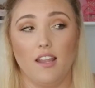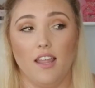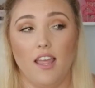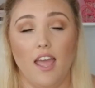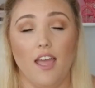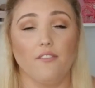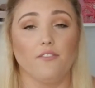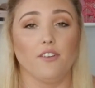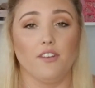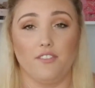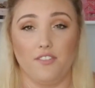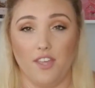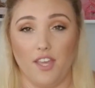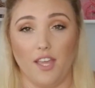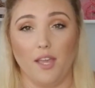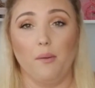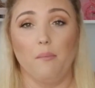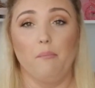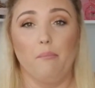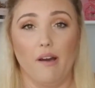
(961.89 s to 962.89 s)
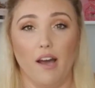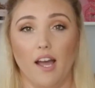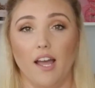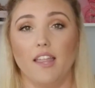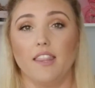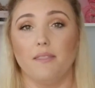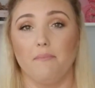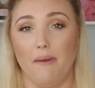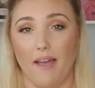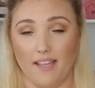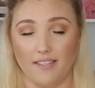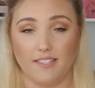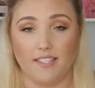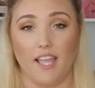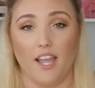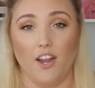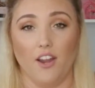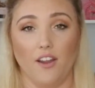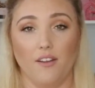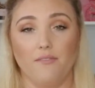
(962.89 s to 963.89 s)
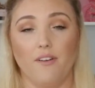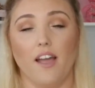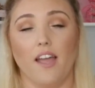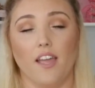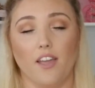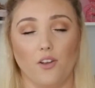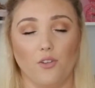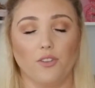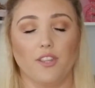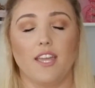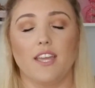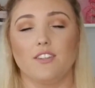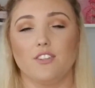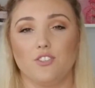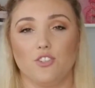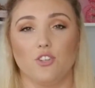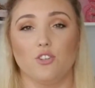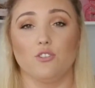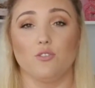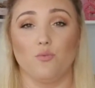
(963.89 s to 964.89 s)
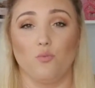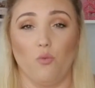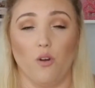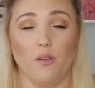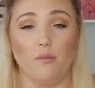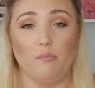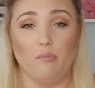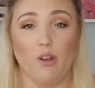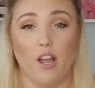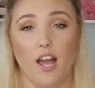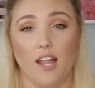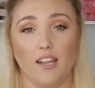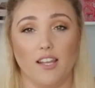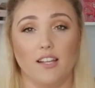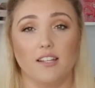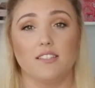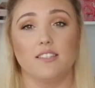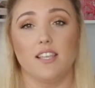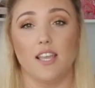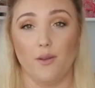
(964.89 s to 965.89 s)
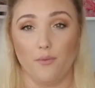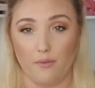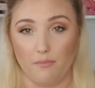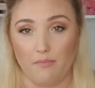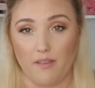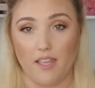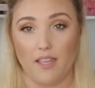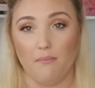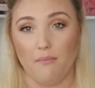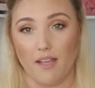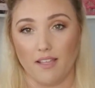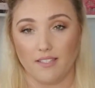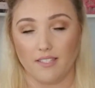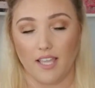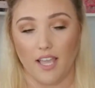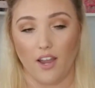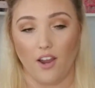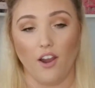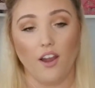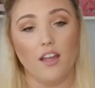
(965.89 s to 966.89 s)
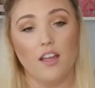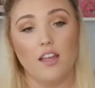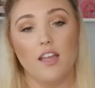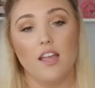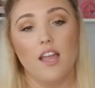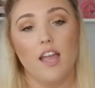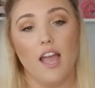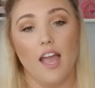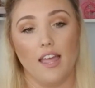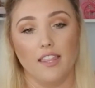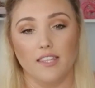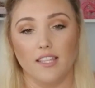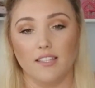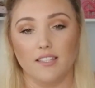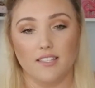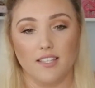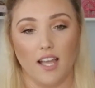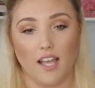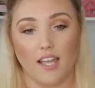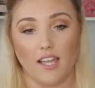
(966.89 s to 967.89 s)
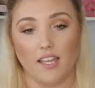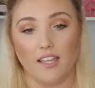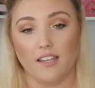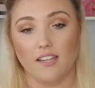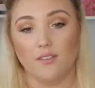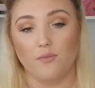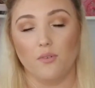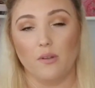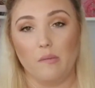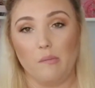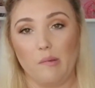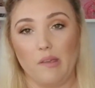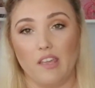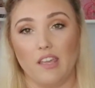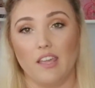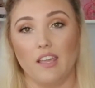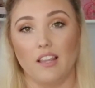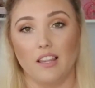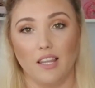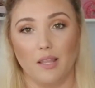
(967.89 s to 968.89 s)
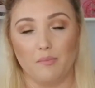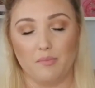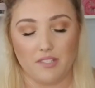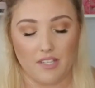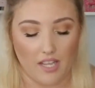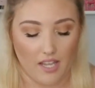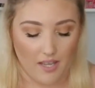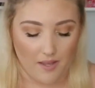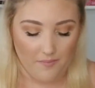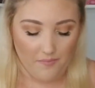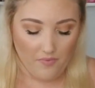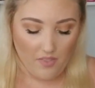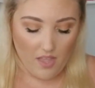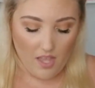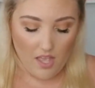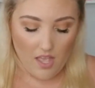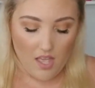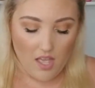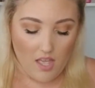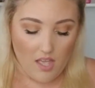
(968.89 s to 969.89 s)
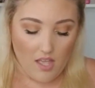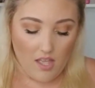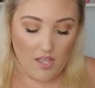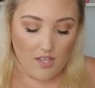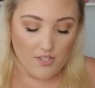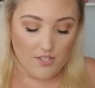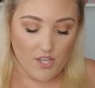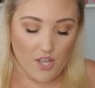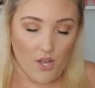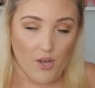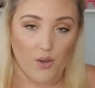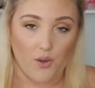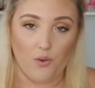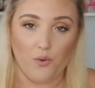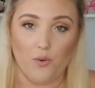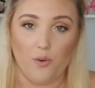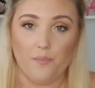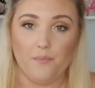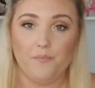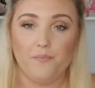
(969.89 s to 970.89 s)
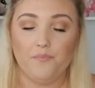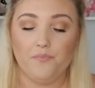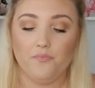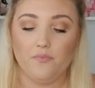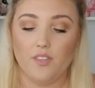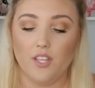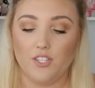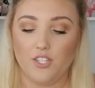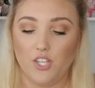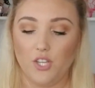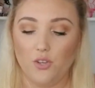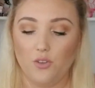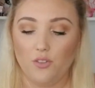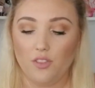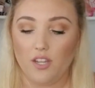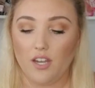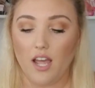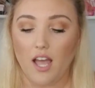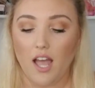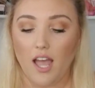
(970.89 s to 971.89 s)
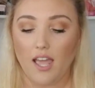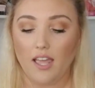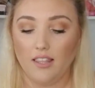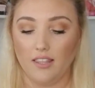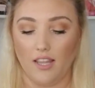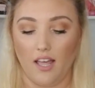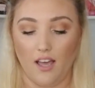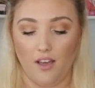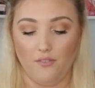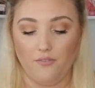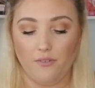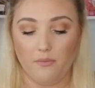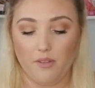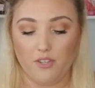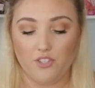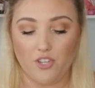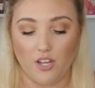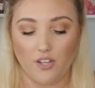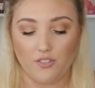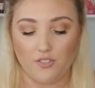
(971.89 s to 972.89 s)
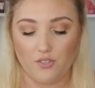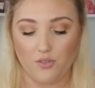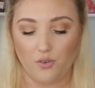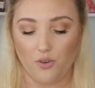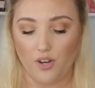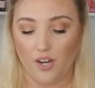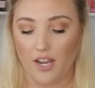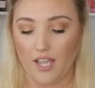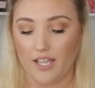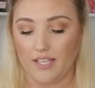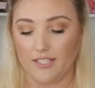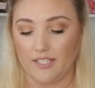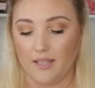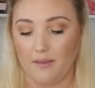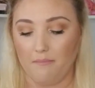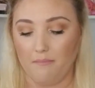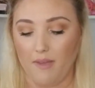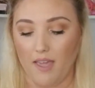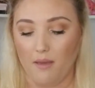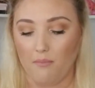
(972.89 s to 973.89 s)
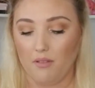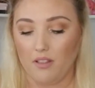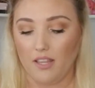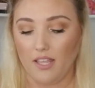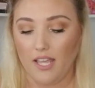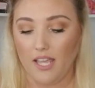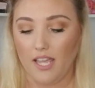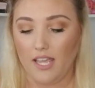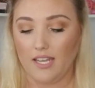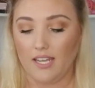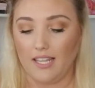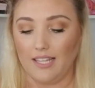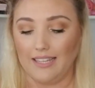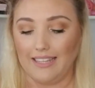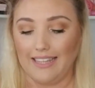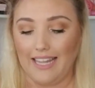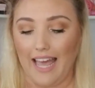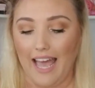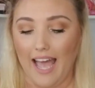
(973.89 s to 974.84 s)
everything but mascara. If I only had to choose one product, it would be mascara. And then second would be lipstick. So the two that I love from the drugstore is the Maybelline